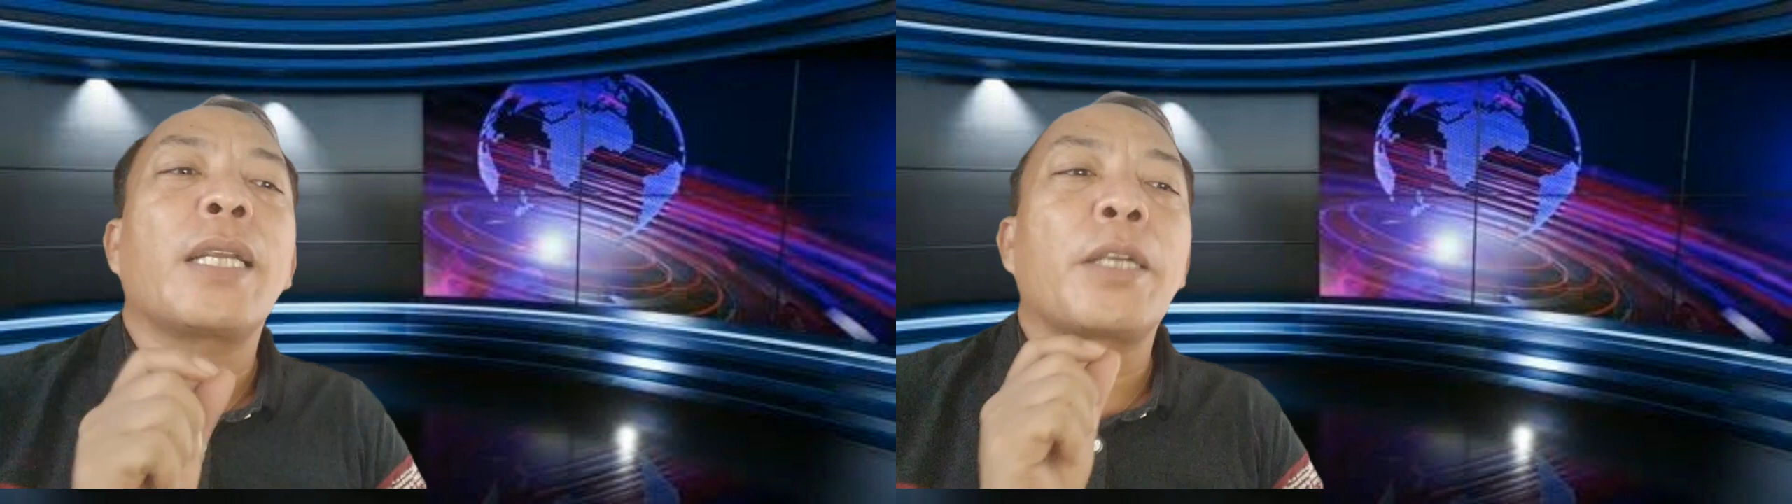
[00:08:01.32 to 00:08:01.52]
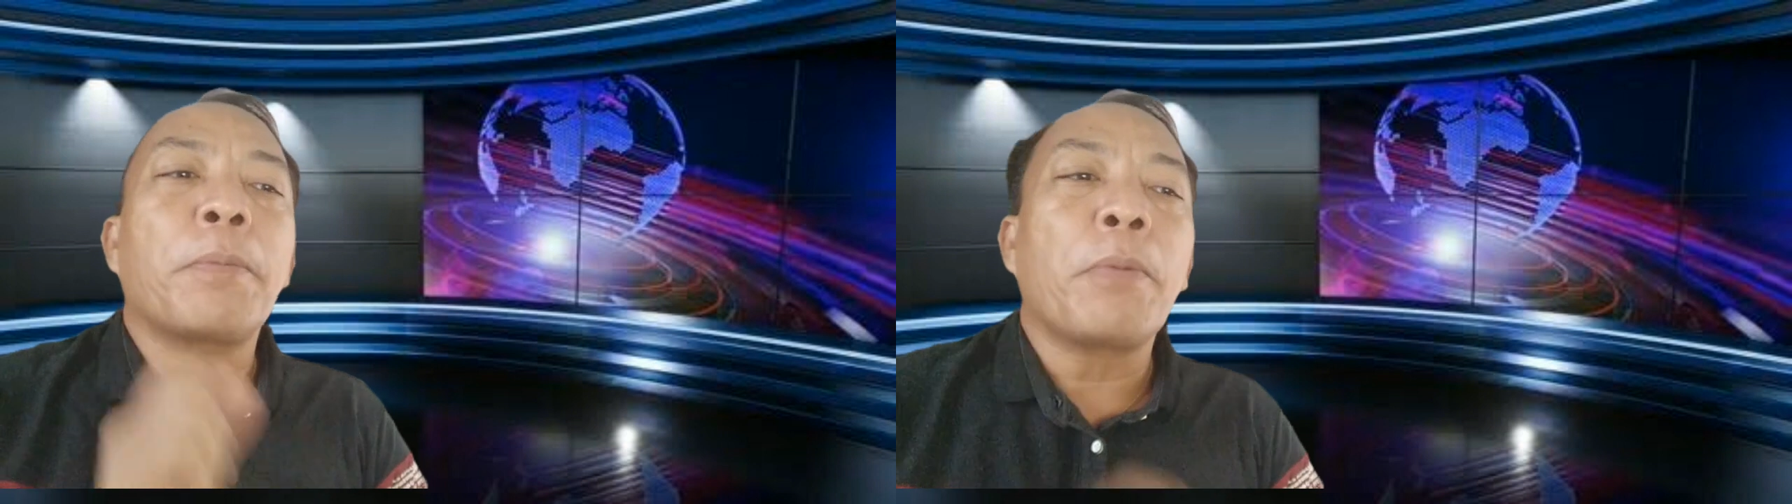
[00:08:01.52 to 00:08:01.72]

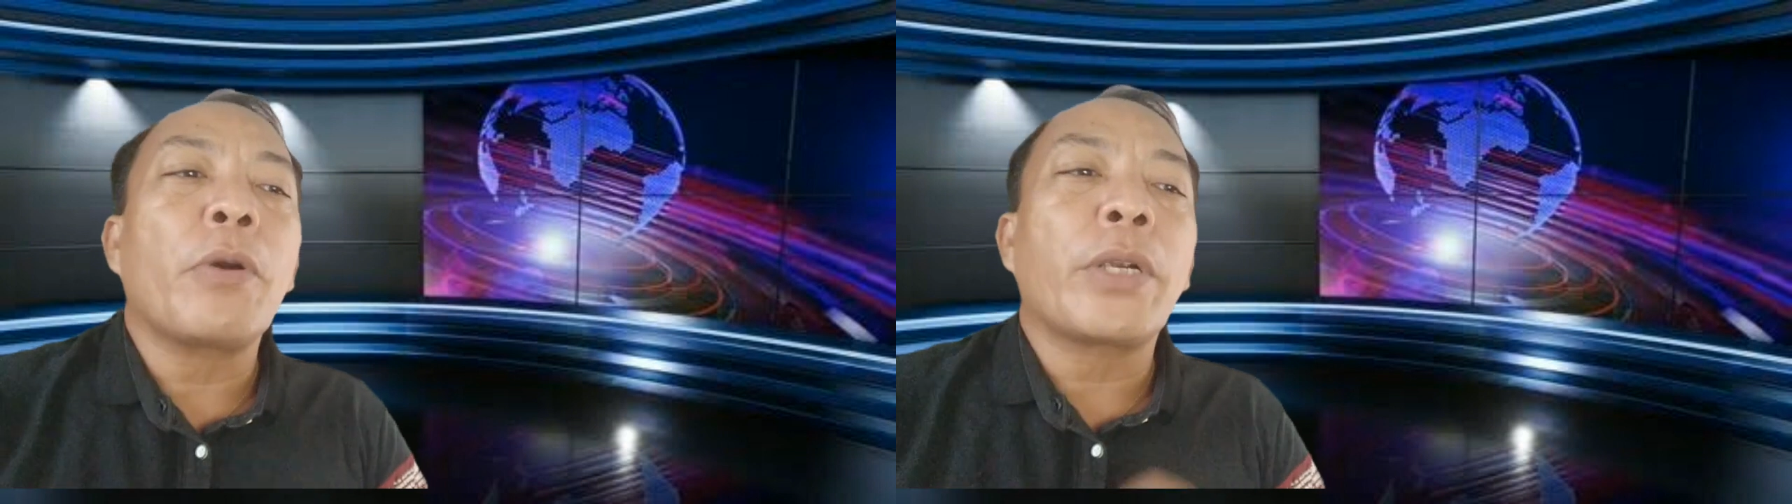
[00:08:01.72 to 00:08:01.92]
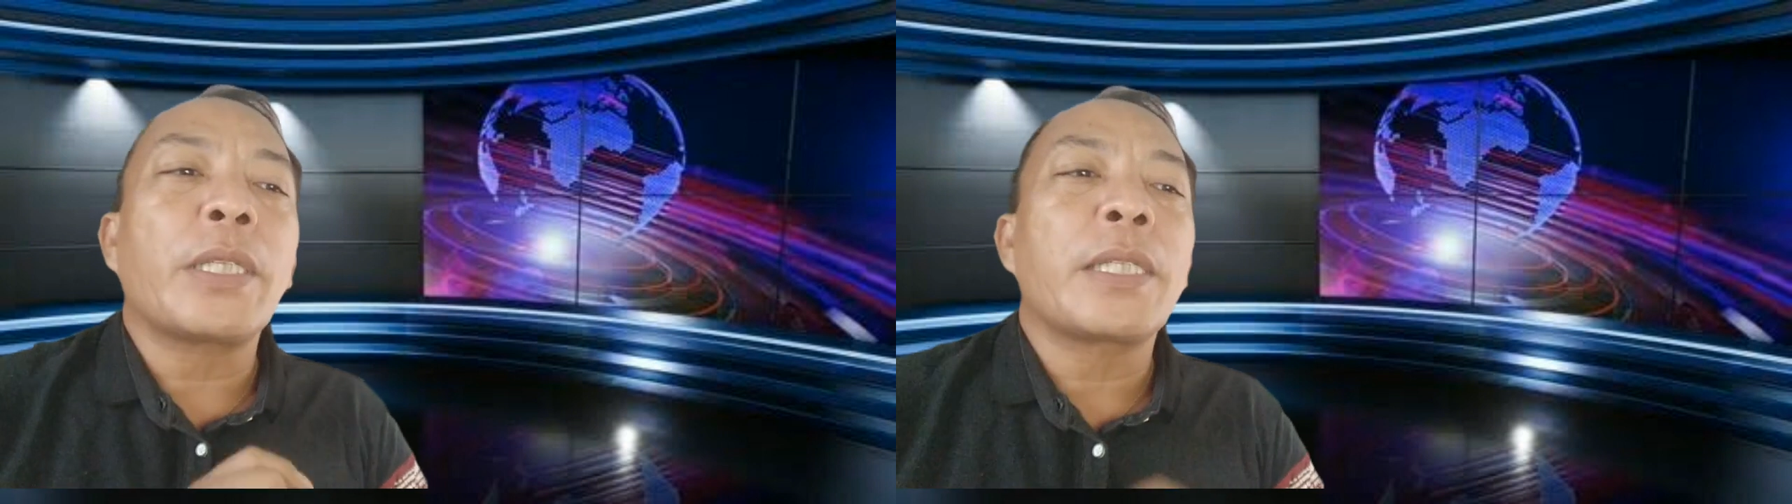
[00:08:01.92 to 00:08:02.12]
the
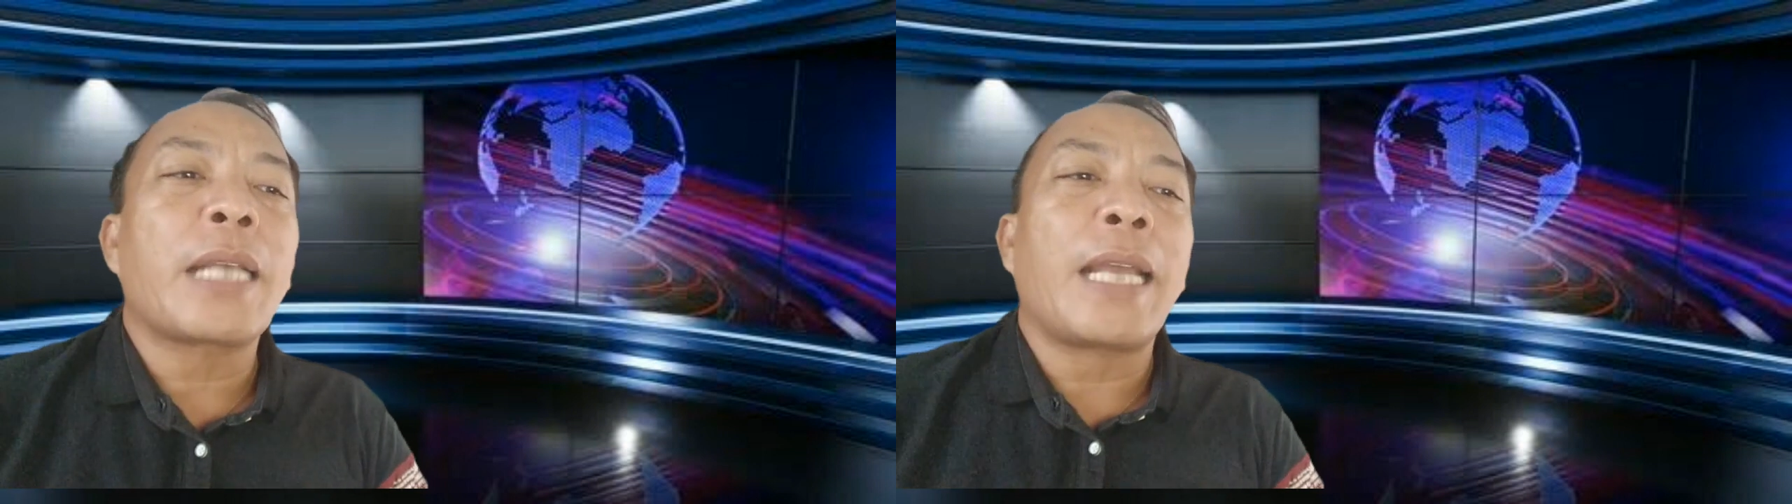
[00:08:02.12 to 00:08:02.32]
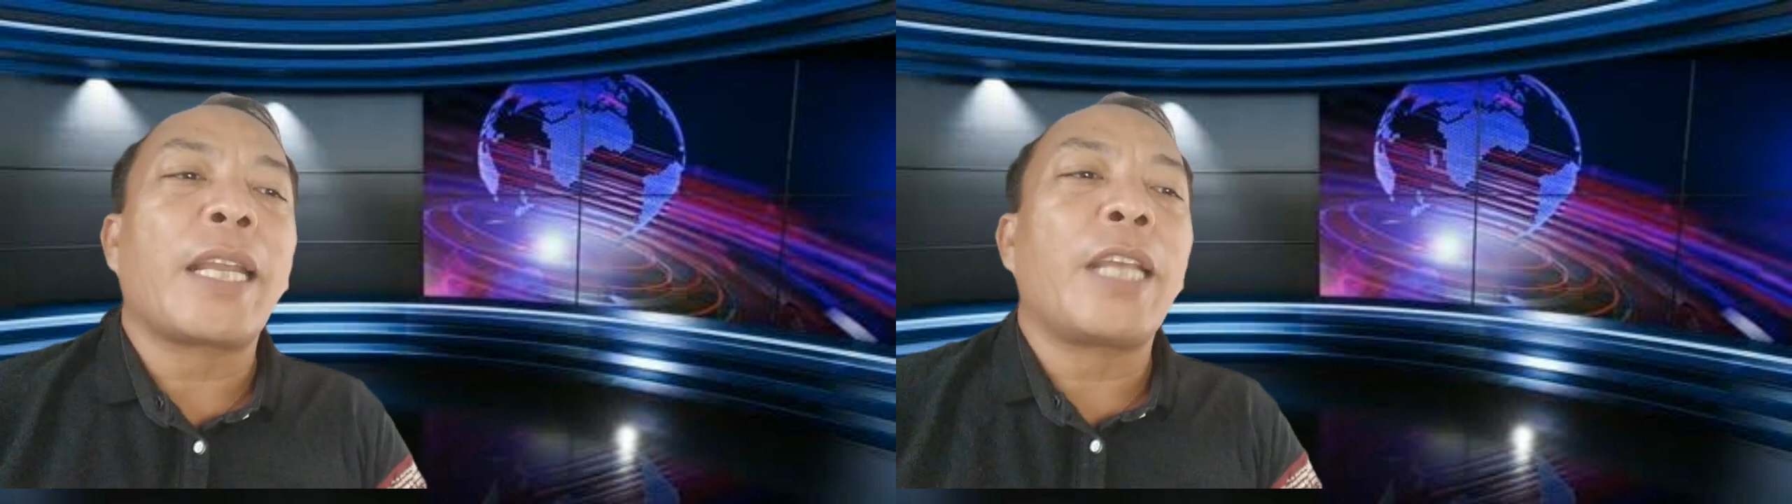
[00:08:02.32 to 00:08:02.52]
reports
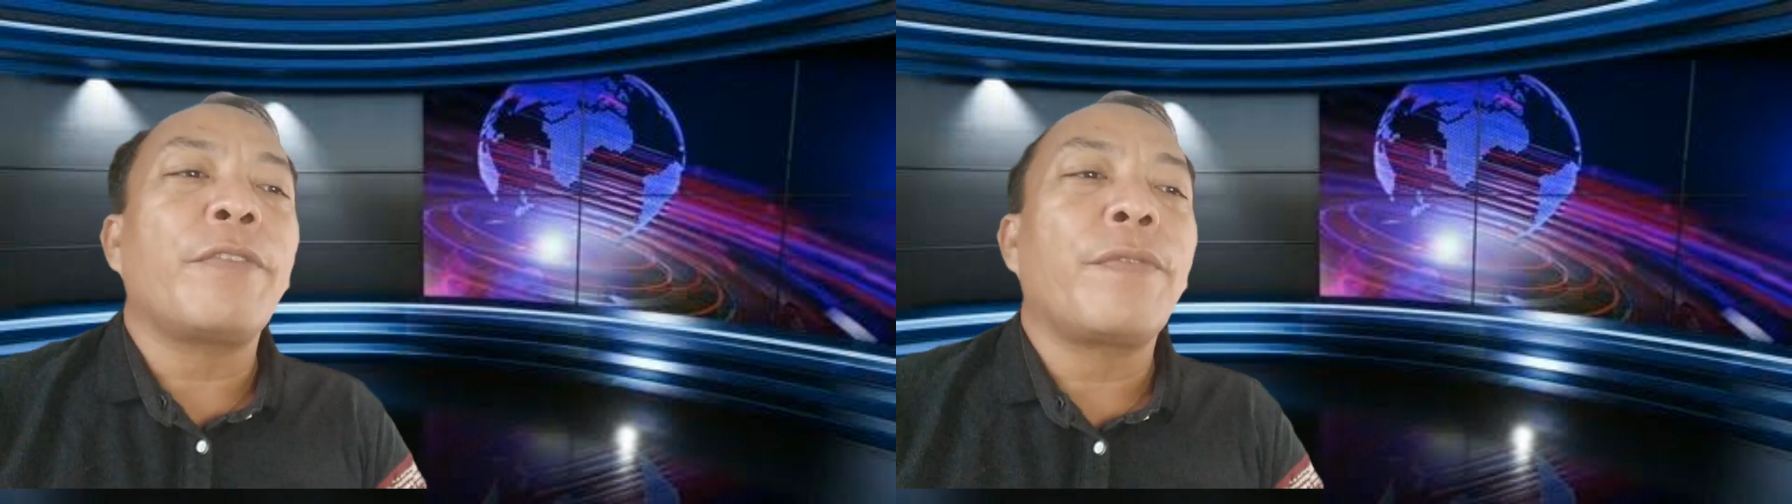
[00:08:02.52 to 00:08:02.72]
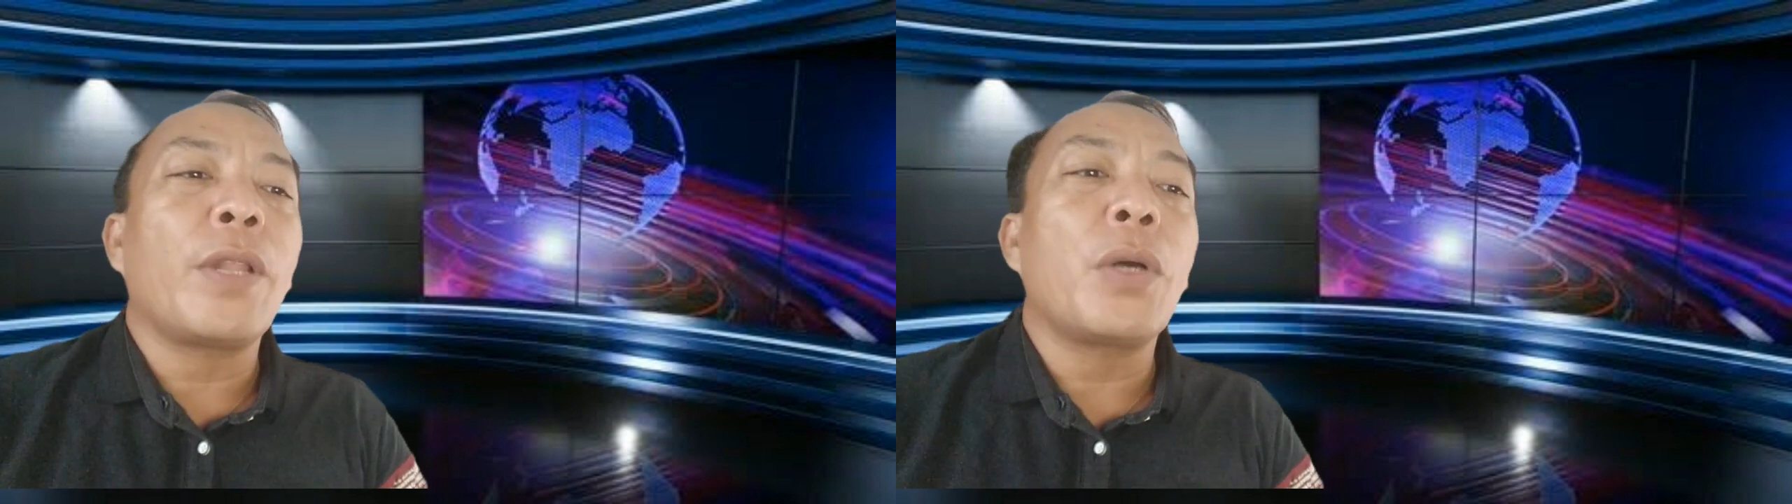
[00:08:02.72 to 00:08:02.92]
can
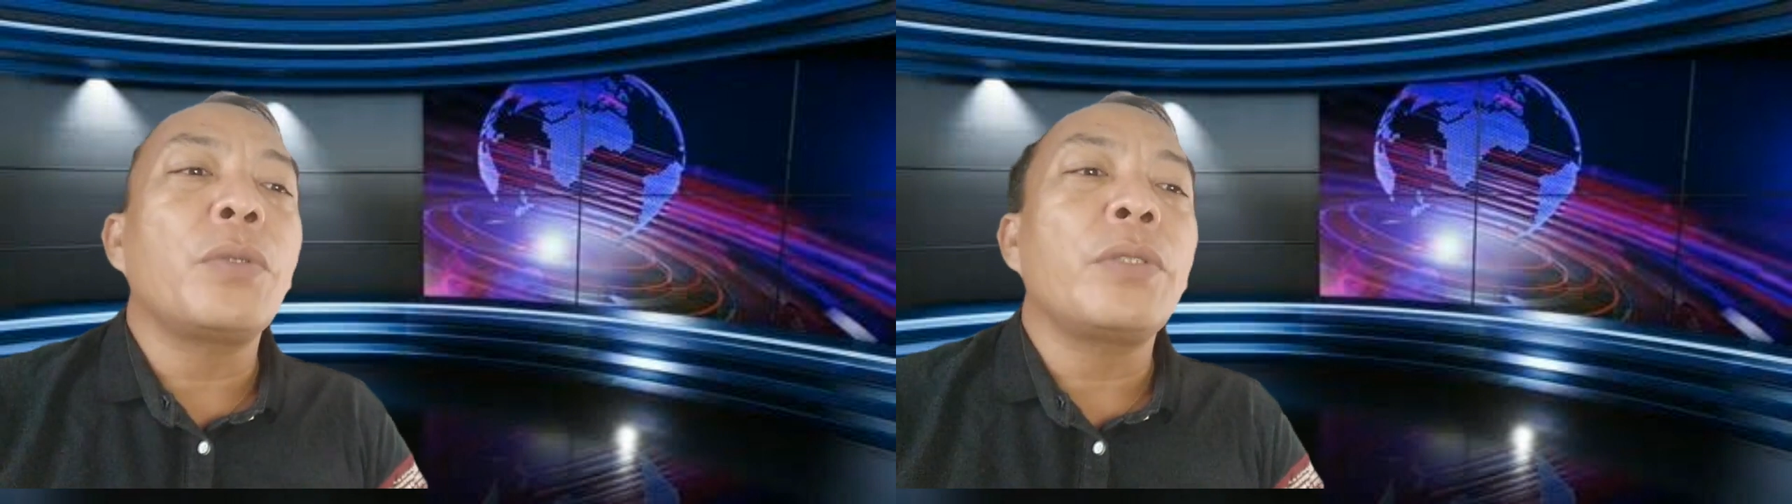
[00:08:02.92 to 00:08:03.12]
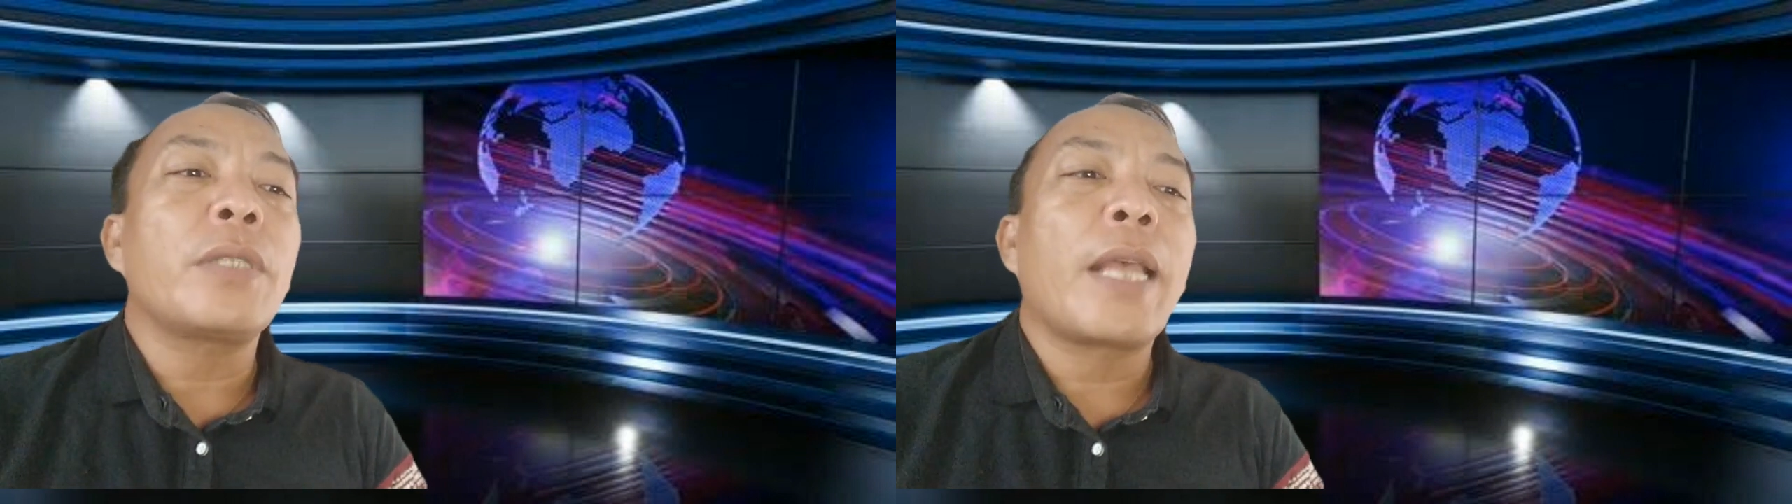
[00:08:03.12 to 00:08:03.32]

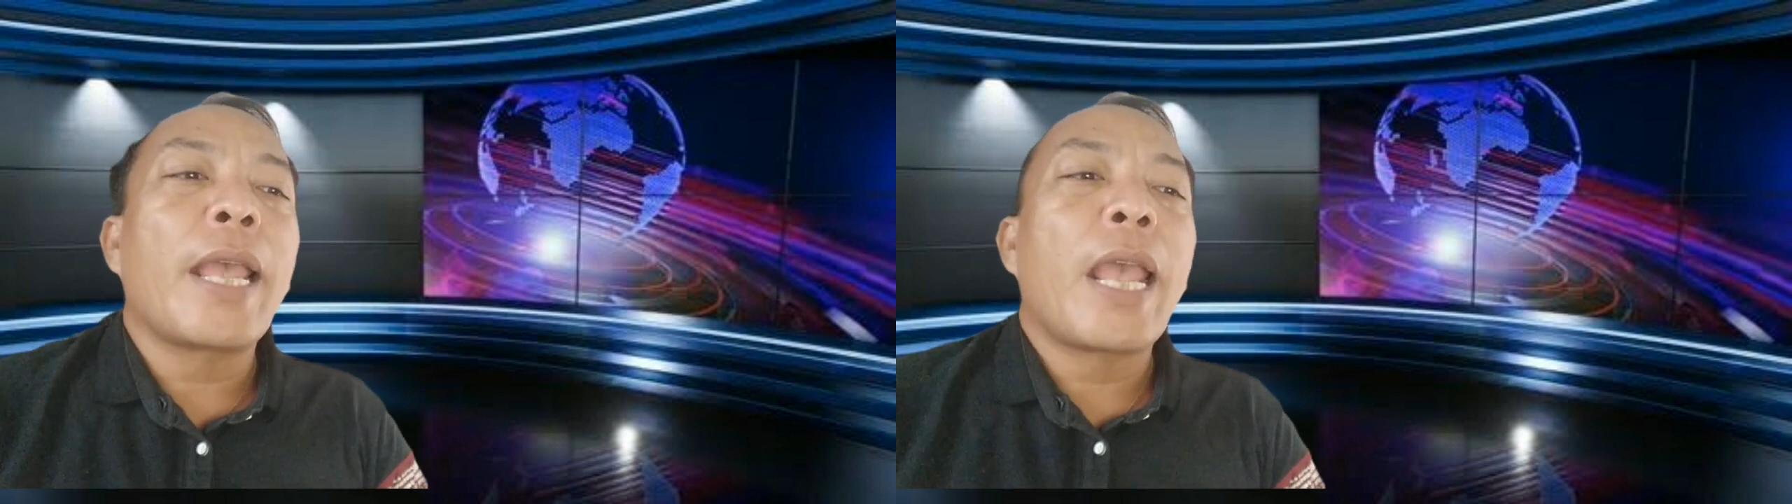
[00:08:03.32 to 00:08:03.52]
inflows